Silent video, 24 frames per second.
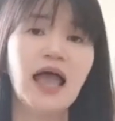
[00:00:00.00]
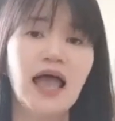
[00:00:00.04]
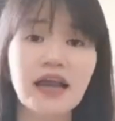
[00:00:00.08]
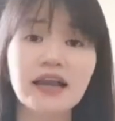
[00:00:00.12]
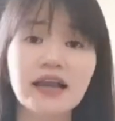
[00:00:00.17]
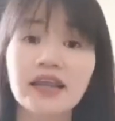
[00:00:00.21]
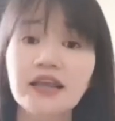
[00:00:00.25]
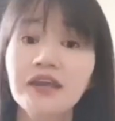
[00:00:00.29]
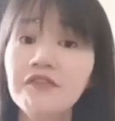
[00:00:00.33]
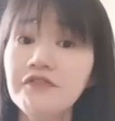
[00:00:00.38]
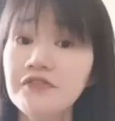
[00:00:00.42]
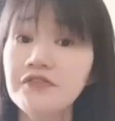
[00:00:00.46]

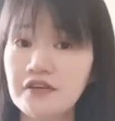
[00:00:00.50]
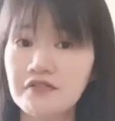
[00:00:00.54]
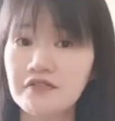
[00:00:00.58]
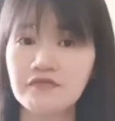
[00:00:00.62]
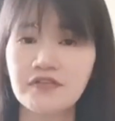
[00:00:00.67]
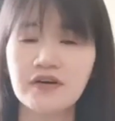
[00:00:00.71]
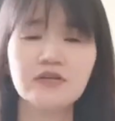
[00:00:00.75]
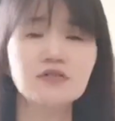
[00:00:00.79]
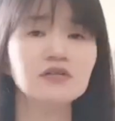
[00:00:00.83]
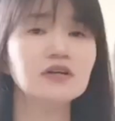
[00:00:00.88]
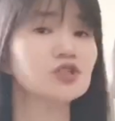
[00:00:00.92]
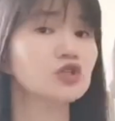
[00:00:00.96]
And if they
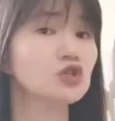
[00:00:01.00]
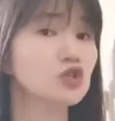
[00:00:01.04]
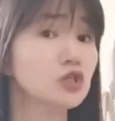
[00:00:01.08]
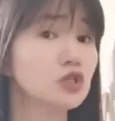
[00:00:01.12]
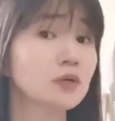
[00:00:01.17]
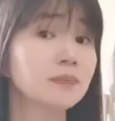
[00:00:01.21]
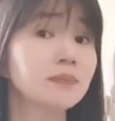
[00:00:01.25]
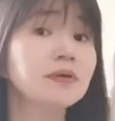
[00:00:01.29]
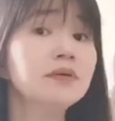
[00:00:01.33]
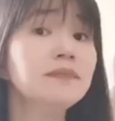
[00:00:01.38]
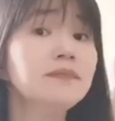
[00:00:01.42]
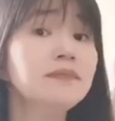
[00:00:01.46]
found a
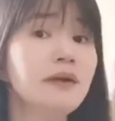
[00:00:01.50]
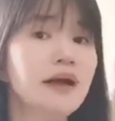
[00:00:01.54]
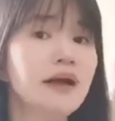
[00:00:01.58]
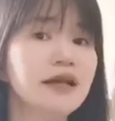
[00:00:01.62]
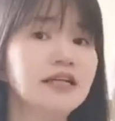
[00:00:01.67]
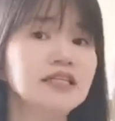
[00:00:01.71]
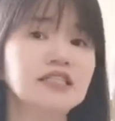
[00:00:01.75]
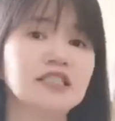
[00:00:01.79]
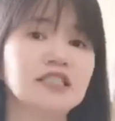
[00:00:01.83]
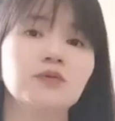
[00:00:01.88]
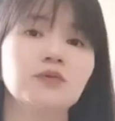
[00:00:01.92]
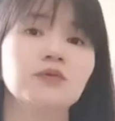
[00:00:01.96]
suitable
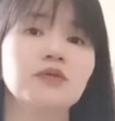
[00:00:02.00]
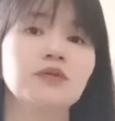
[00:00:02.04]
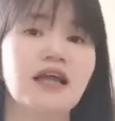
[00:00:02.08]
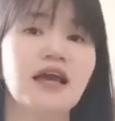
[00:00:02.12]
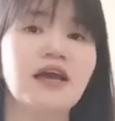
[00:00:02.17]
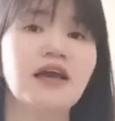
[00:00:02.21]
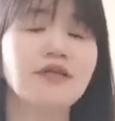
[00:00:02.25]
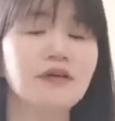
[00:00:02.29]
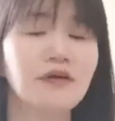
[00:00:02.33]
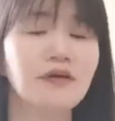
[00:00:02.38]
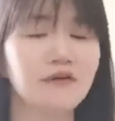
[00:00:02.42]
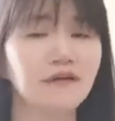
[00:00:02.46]
match, they would
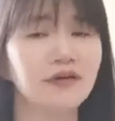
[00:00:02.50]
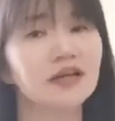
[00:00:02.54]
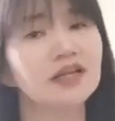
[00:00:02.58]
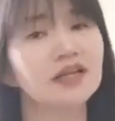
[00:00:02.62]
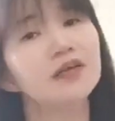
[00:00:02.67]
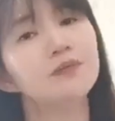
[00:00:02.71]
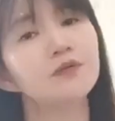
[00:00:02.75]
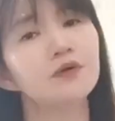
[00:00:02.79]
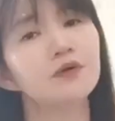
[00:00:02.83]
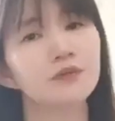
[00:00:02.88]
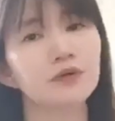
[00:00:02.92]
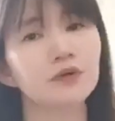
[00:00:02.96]
then
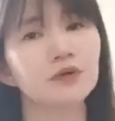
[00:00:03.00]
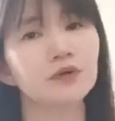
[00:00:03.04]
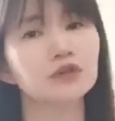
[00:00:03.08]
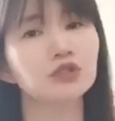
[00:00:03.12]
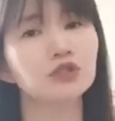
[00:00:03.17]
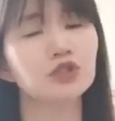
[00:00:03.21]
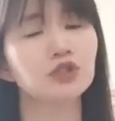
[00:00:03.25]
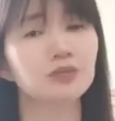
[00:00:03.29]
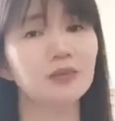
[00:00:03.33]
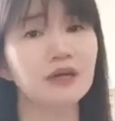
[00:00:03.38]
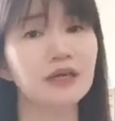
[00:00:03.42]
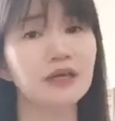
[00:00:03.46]
directly
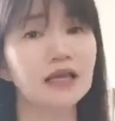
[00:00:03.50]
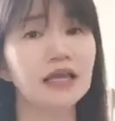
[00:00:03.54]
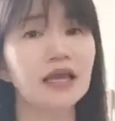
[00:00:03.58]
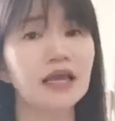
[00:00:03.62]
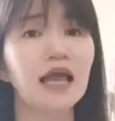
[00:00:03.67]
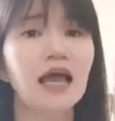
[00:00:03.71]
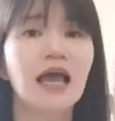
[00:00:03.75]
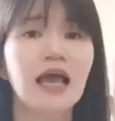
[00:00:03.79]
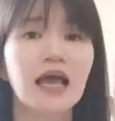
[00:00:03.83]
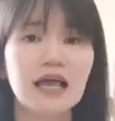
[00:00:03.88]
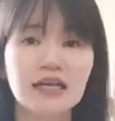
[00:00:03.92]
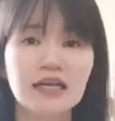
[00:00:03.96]
propose to me.